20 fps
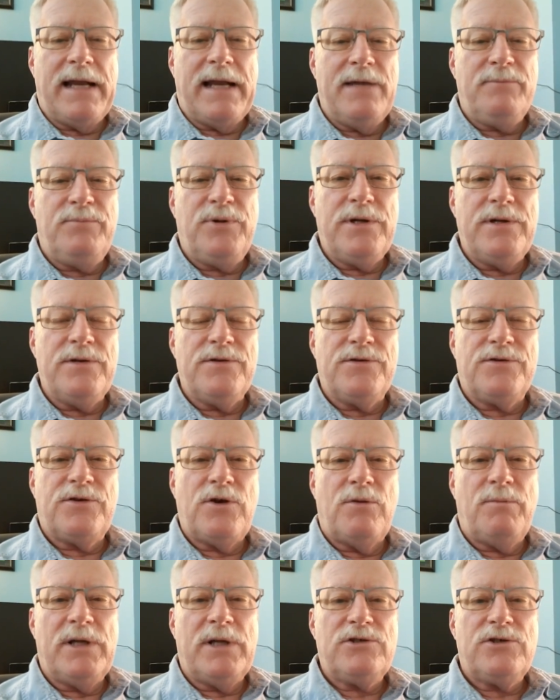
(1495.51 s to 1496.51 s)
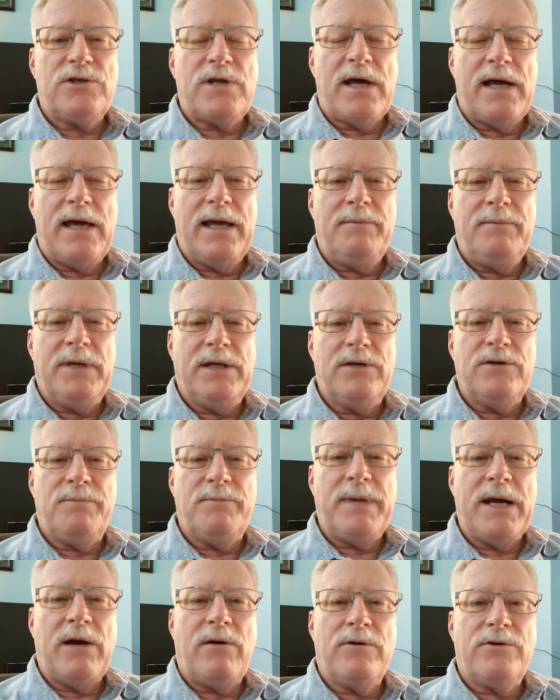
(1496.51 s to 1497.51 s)
I had put in so much time into
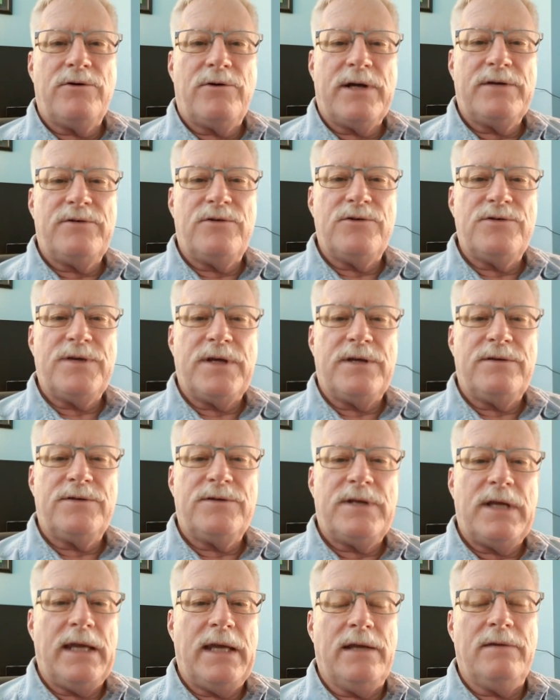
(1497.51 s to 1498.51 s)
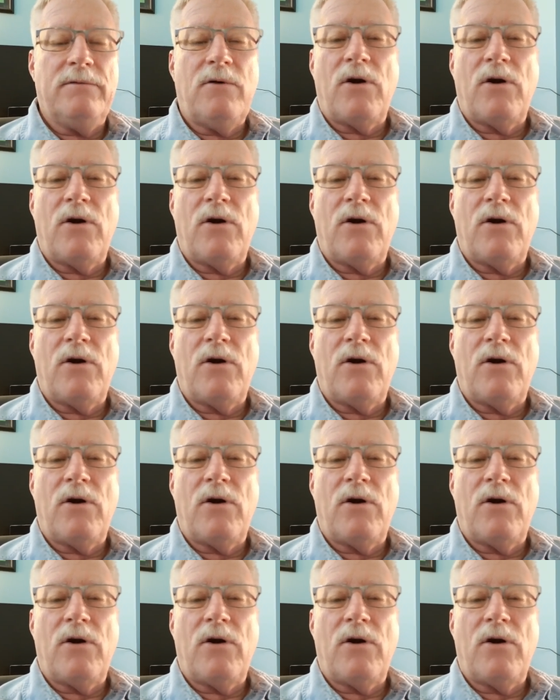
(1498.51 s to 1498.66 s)
Power Director 16,